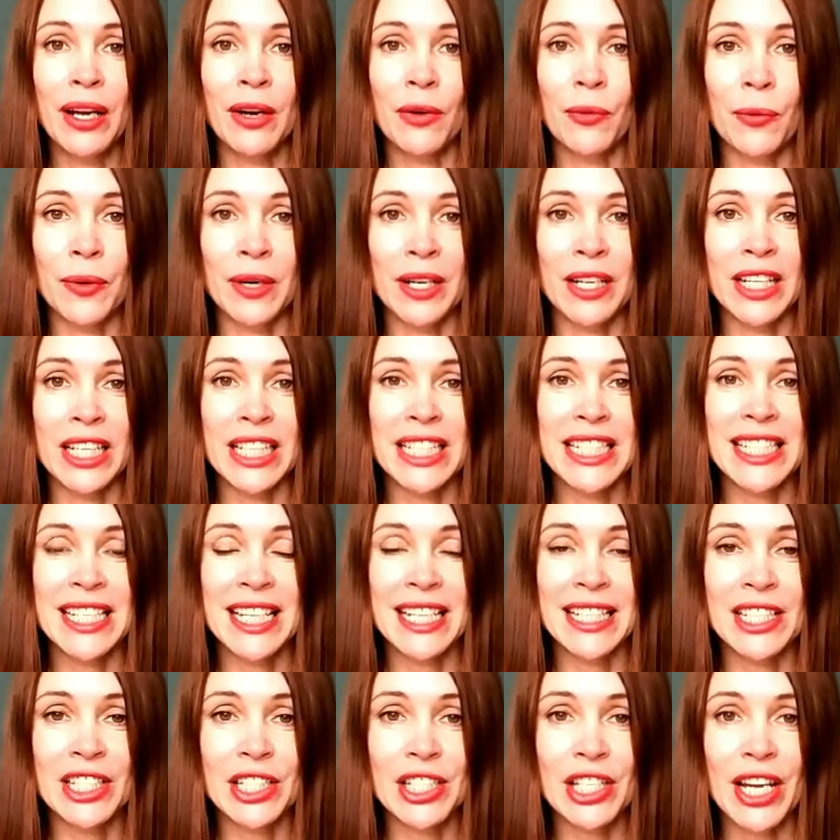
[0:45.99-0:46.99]
words
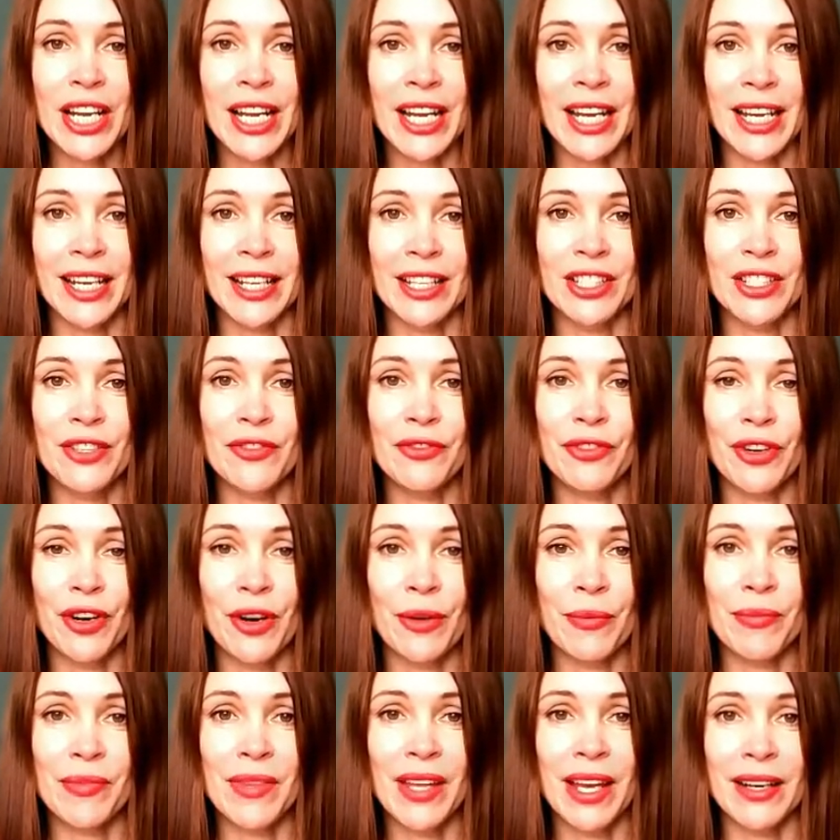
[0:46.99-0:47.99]
change
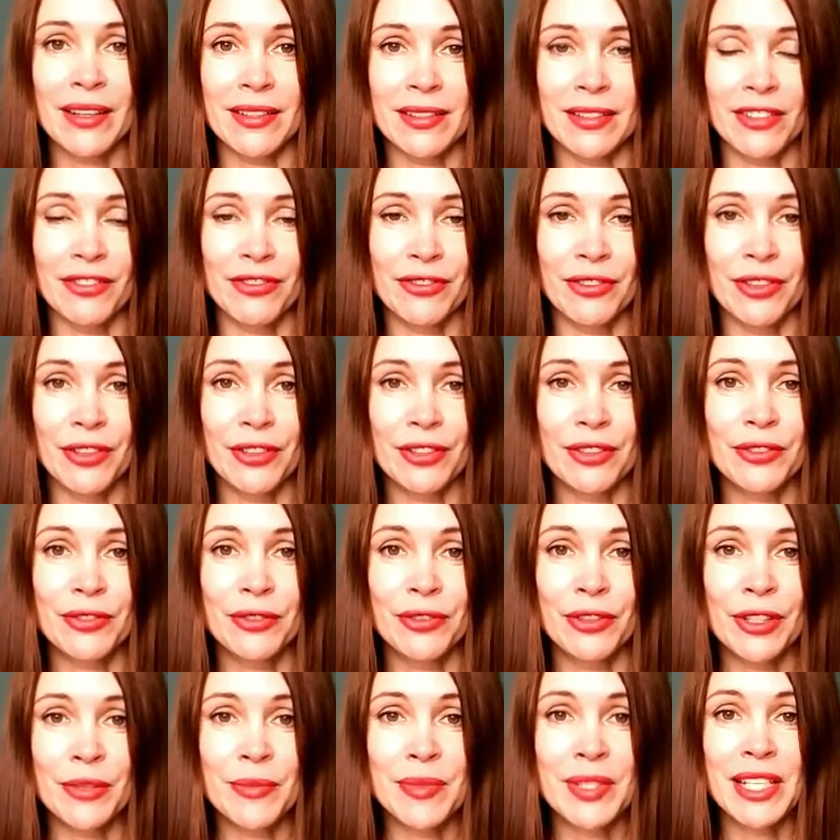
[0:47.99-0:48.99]
from their default
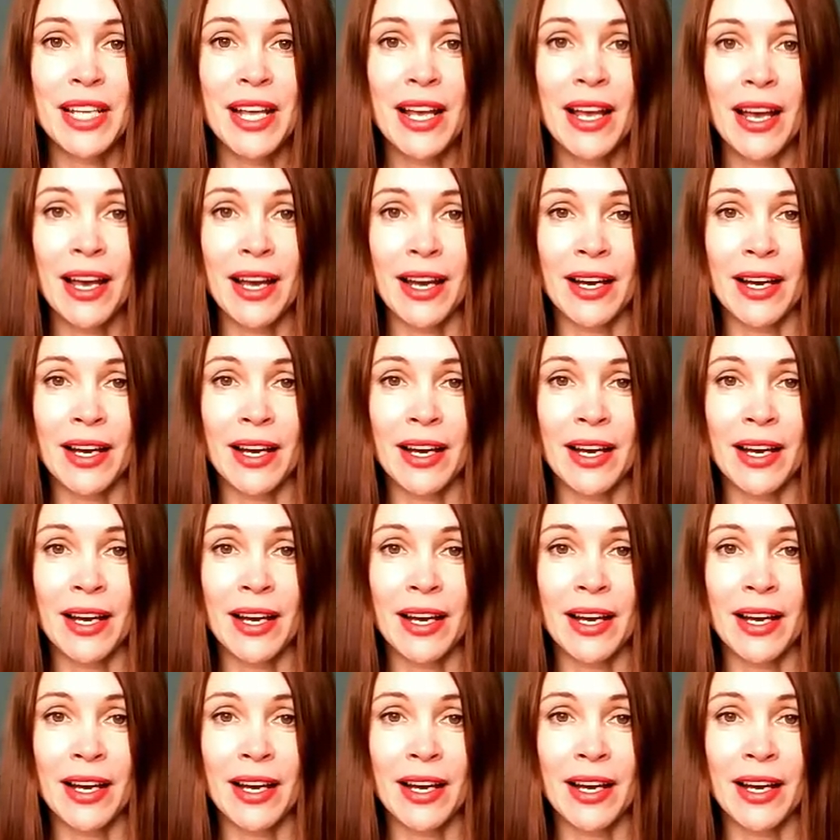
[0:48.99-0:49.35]
forms